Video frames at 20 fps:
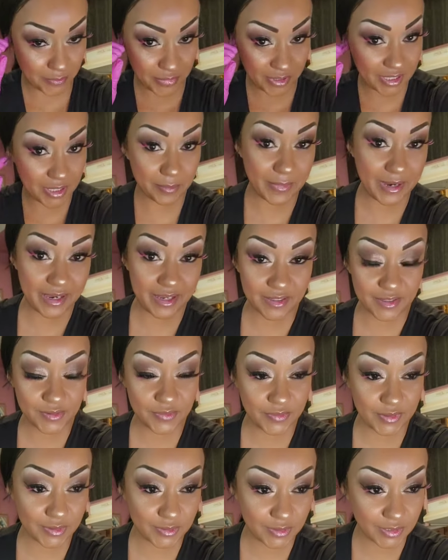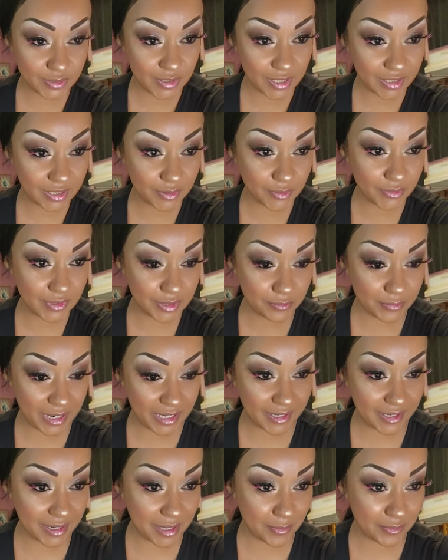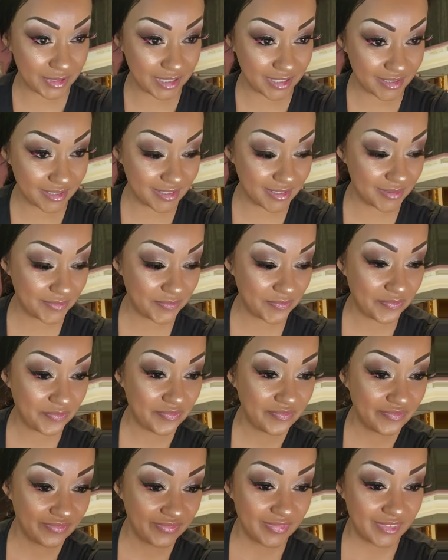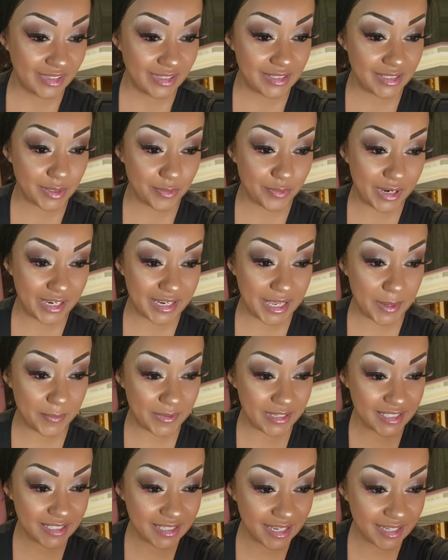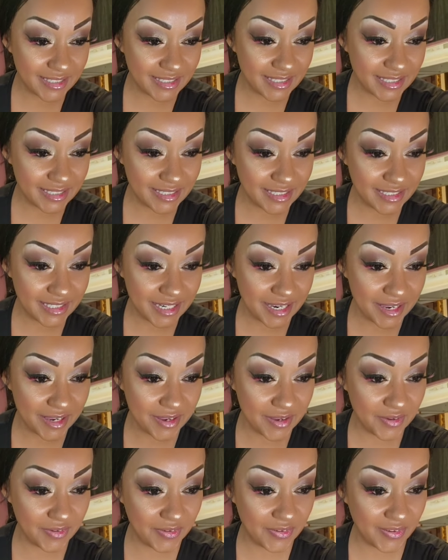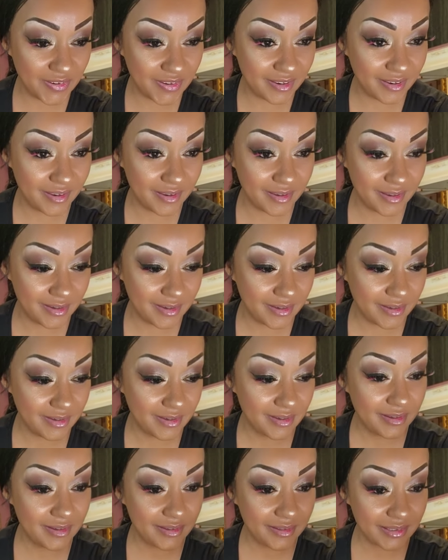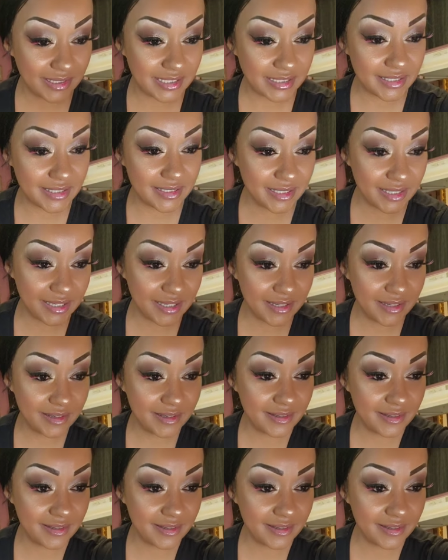put up my other phone so I could read my comments. So my name is Sexy Chef. Let's see.